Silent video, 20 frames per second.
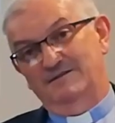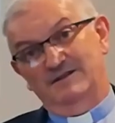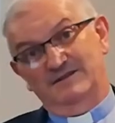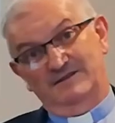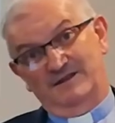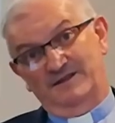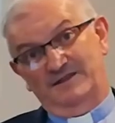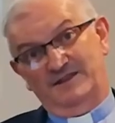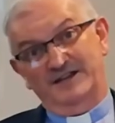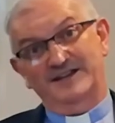
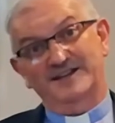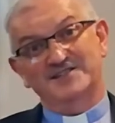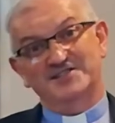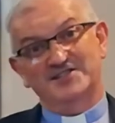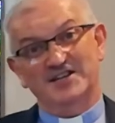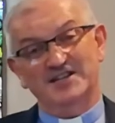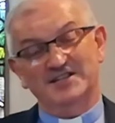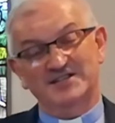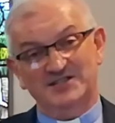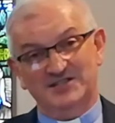And the thing
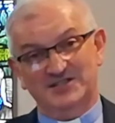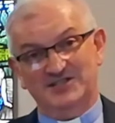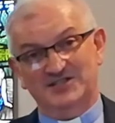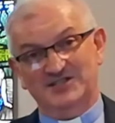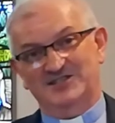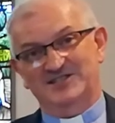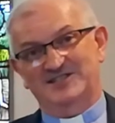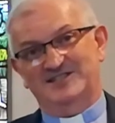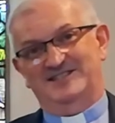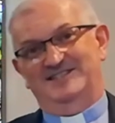is
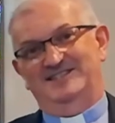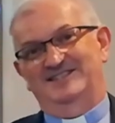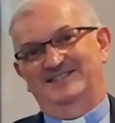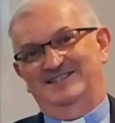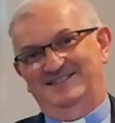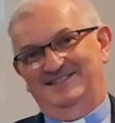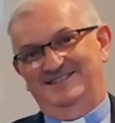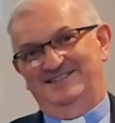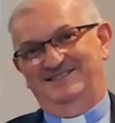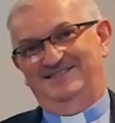
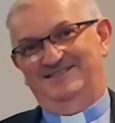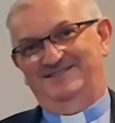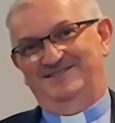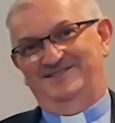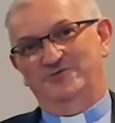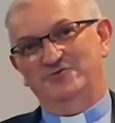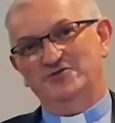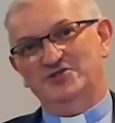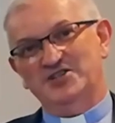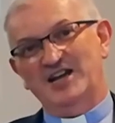this,
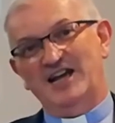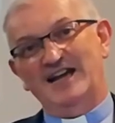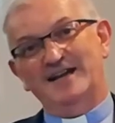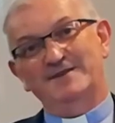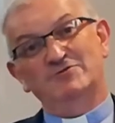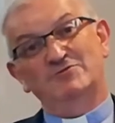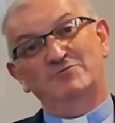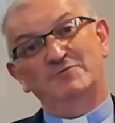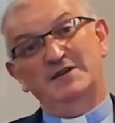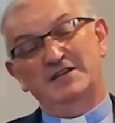those
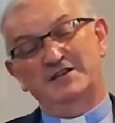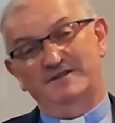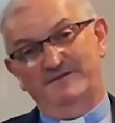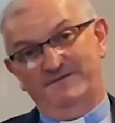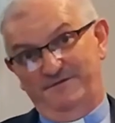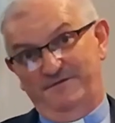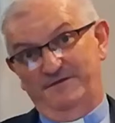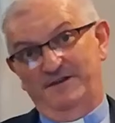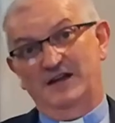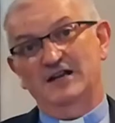times when
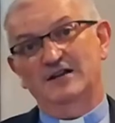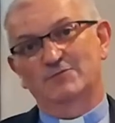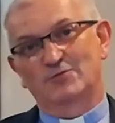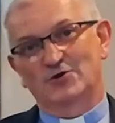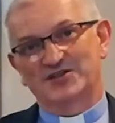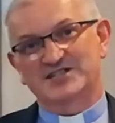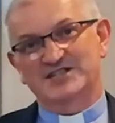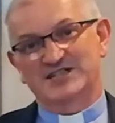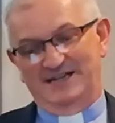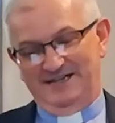we
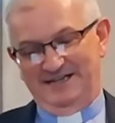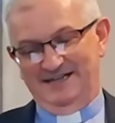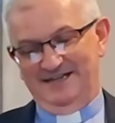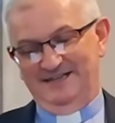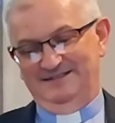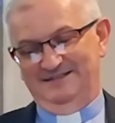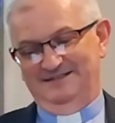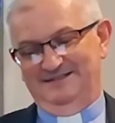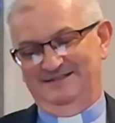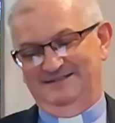feel we're
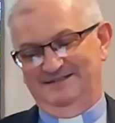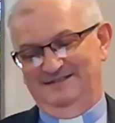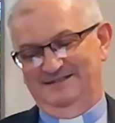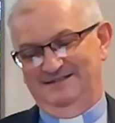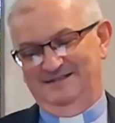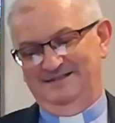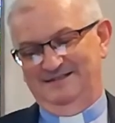sinking,